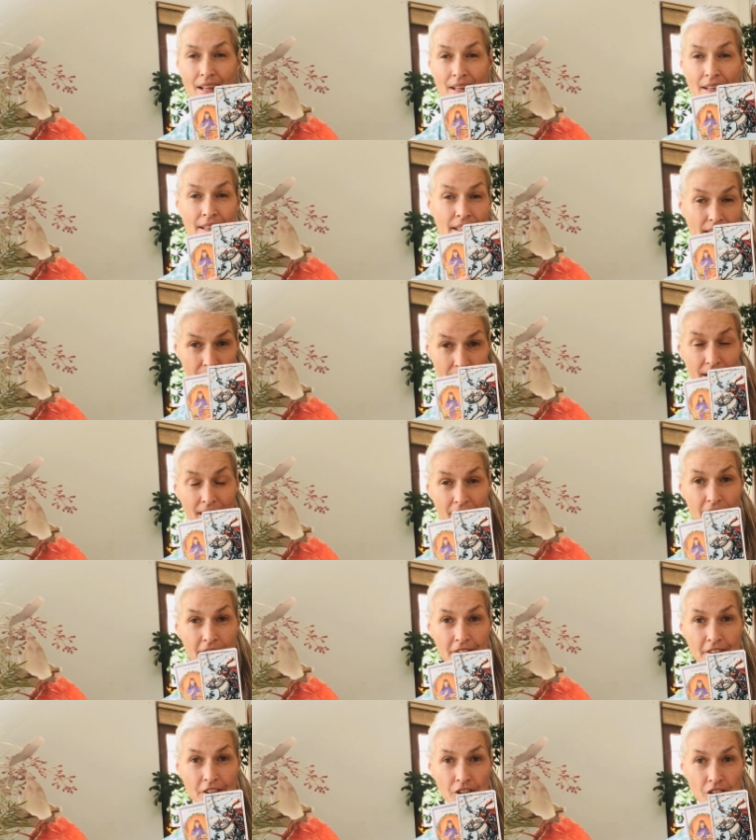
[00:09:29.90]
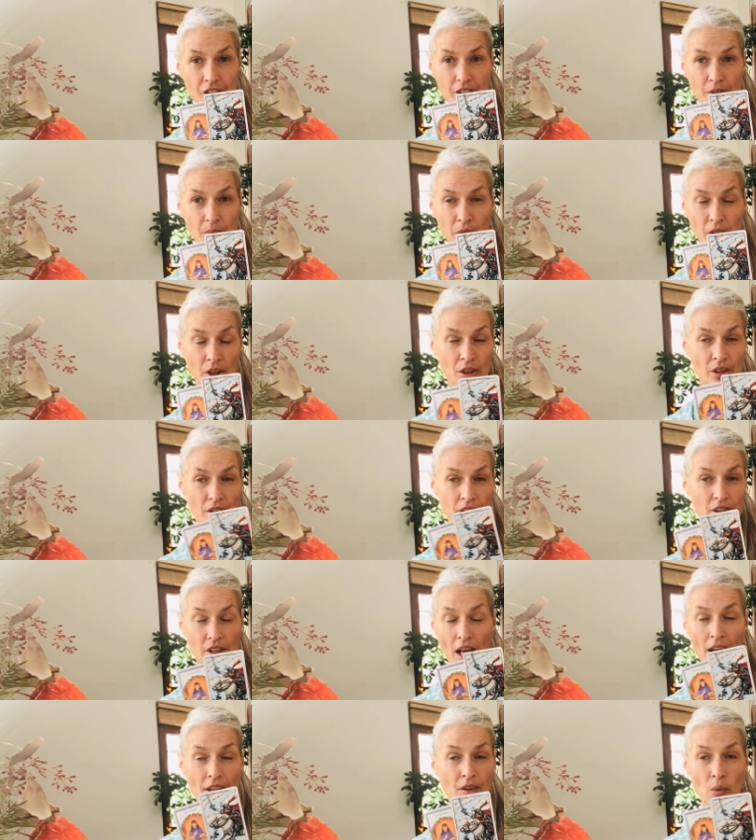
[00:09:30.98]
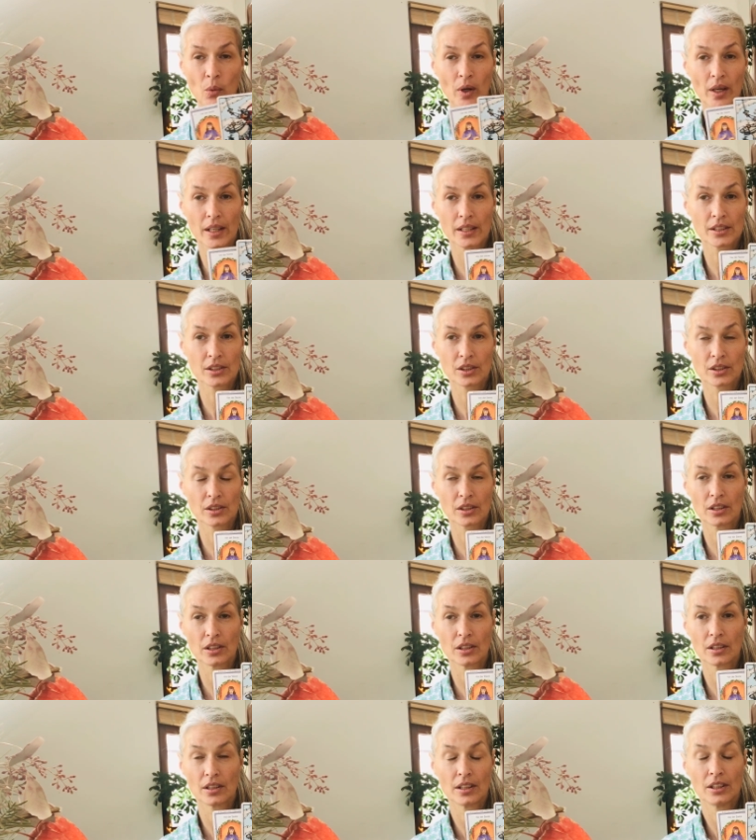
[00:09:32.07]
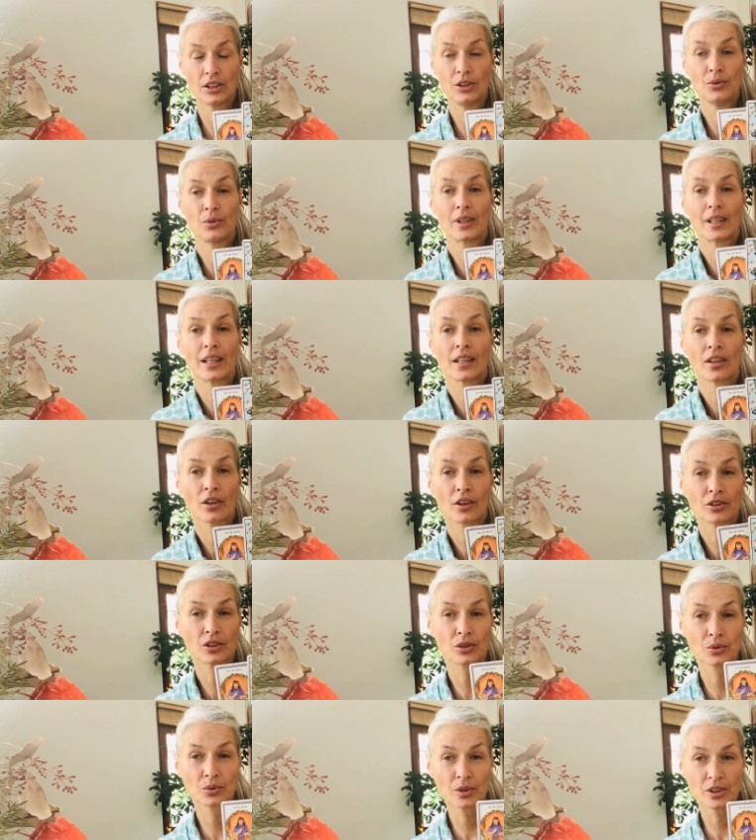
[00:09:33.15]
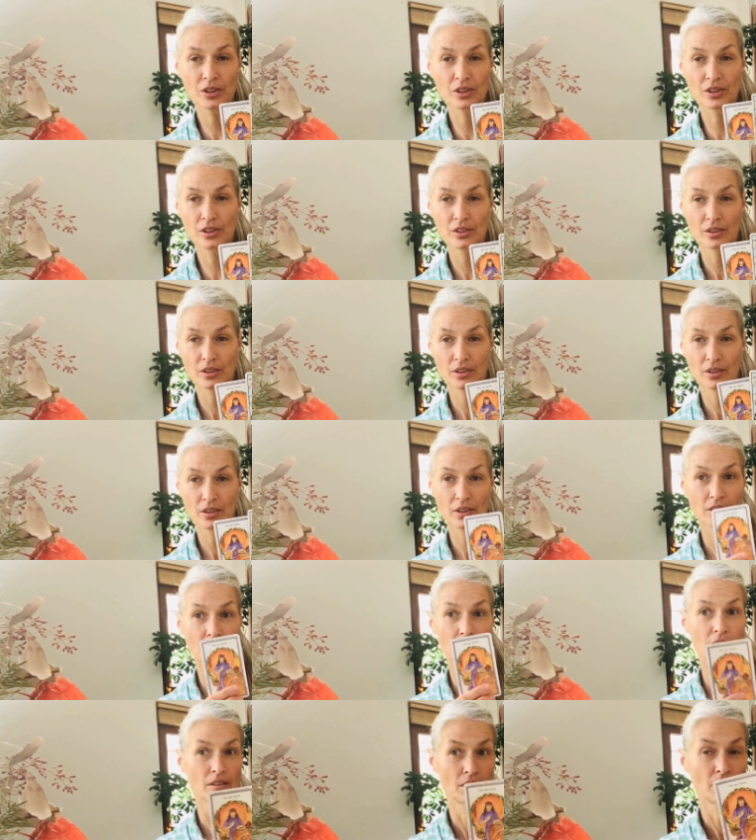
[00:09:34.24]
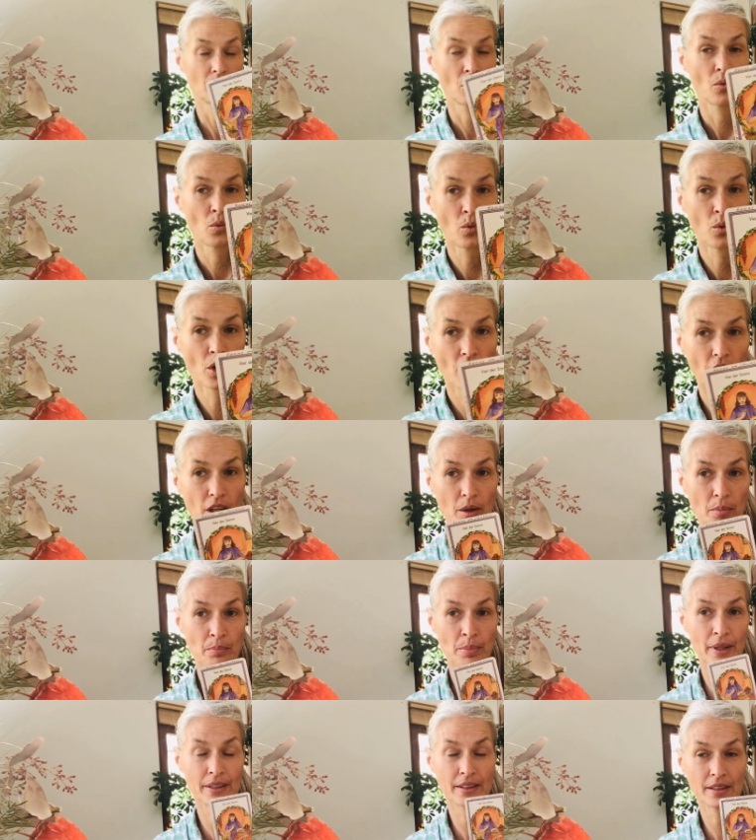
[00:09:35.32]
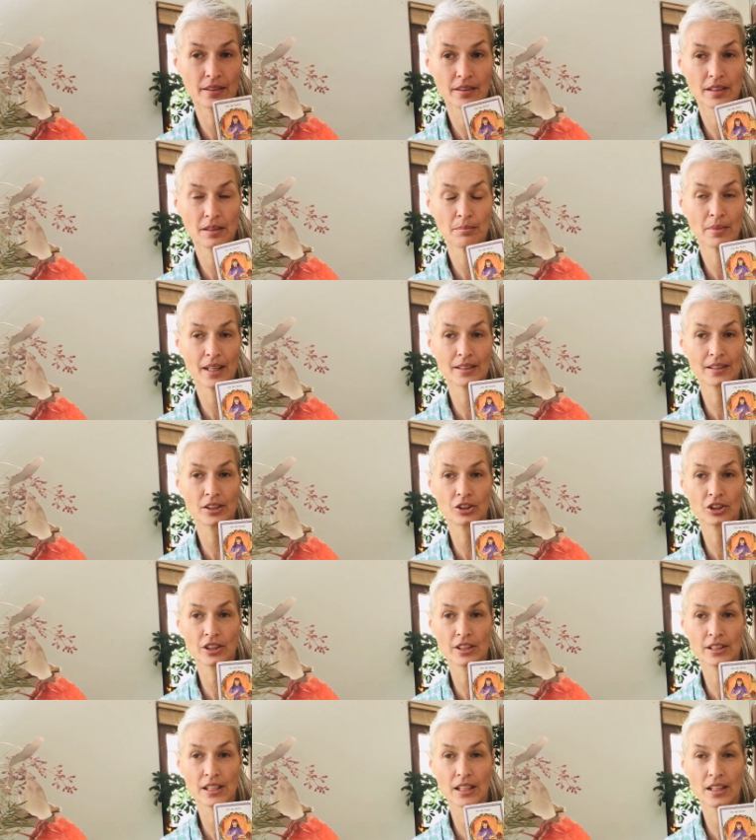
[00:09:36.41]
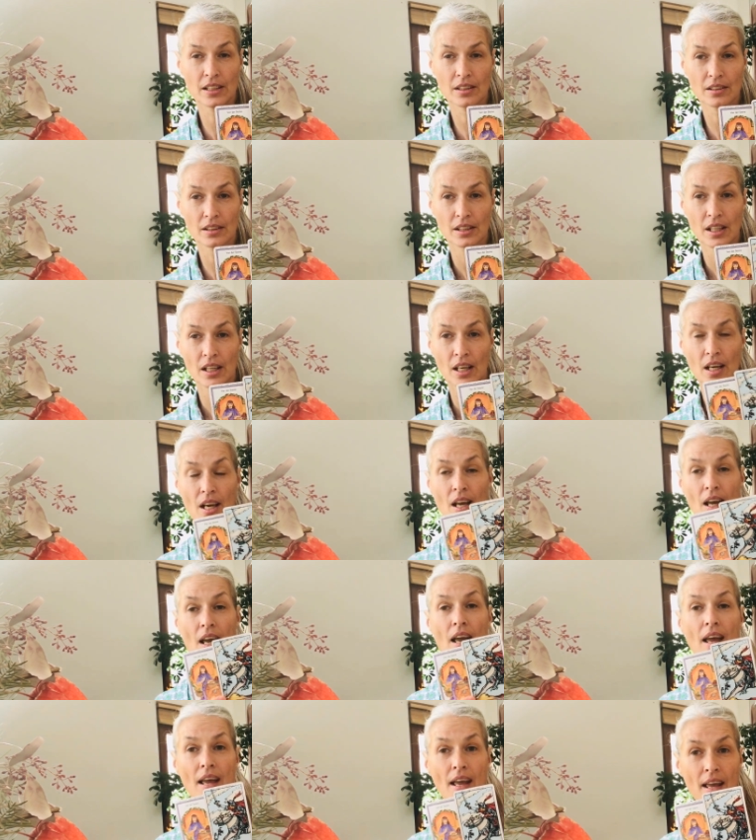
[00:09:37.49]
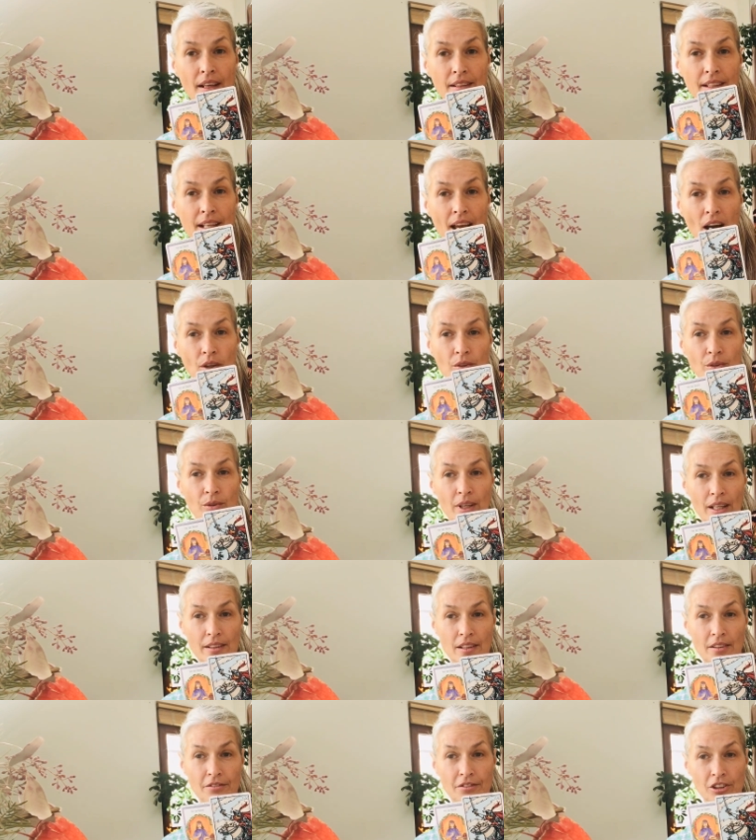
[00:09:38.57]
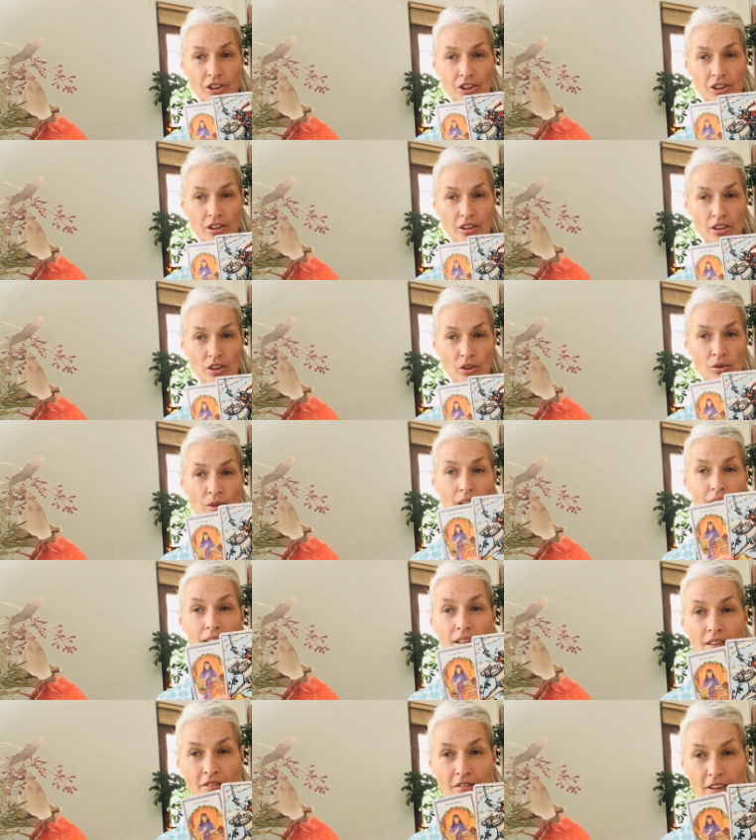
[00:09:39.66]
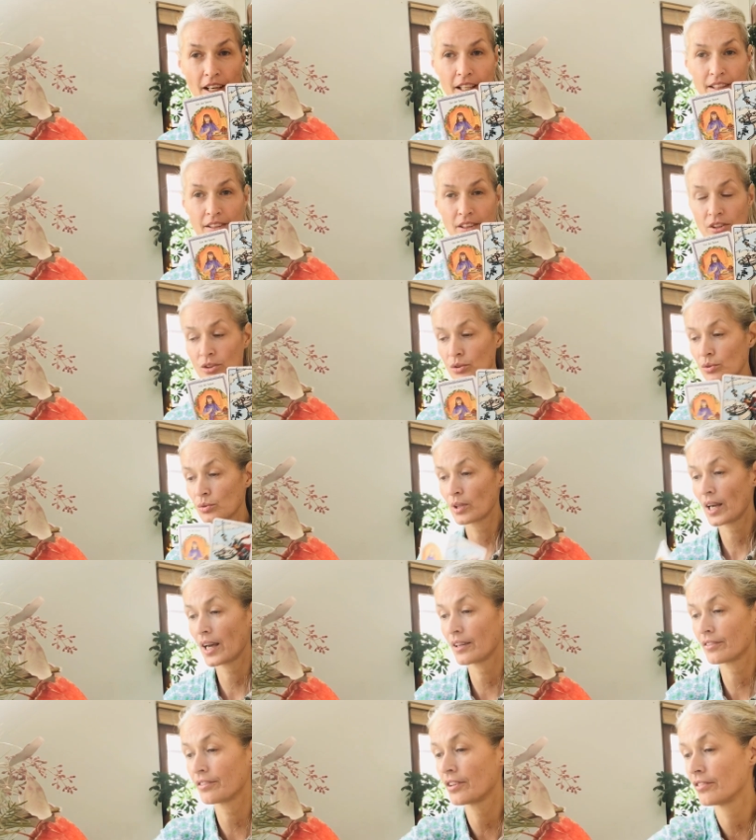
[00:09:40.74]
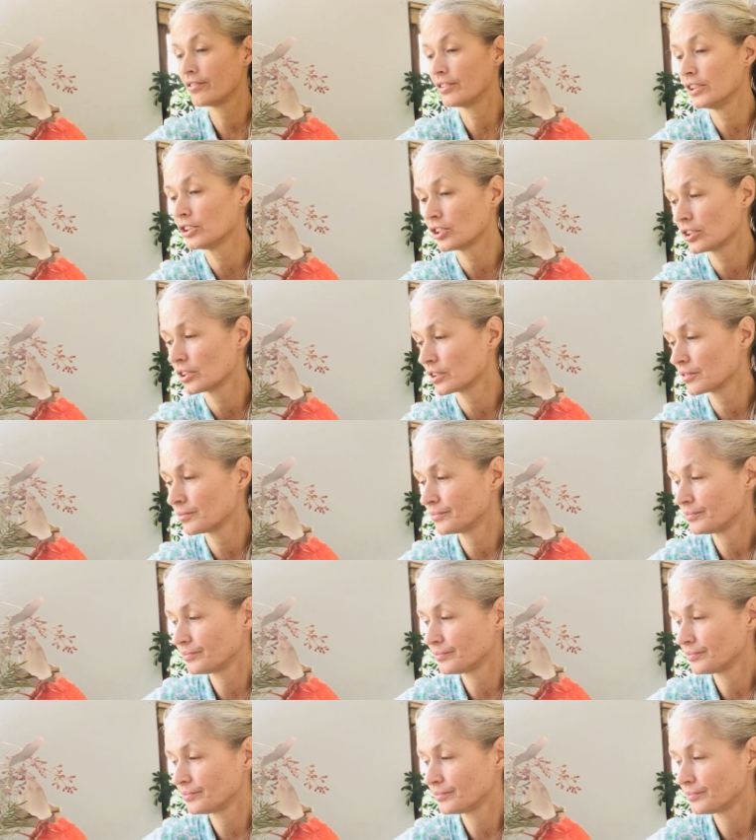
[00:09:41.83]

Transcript: needing a vision because otherwise you cannot do this work, but the message is here. And now you get the vision. You get invited to have the vision.